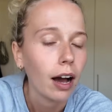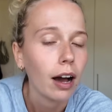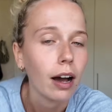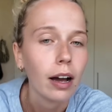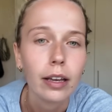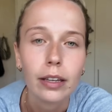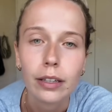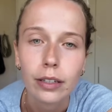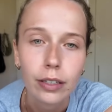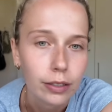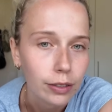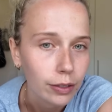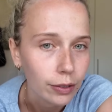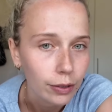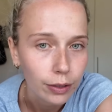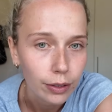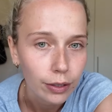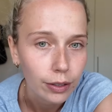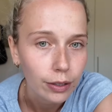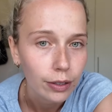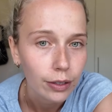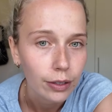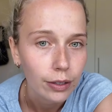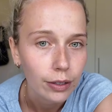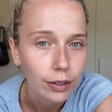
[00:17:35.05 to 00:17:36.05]
I could
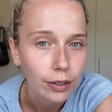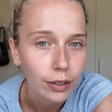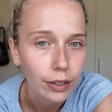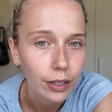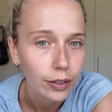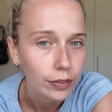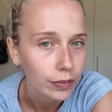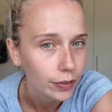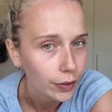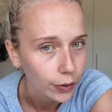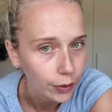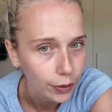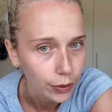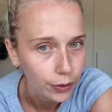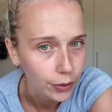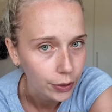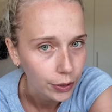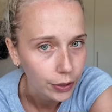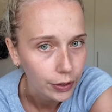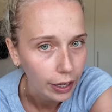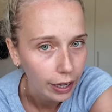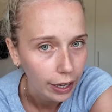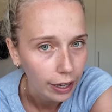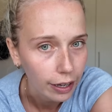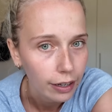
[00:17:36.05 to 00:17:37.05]
not have got
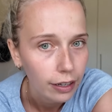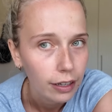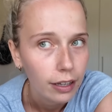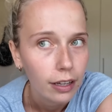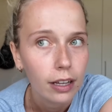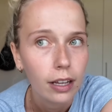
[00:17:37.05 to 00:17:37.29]
through that.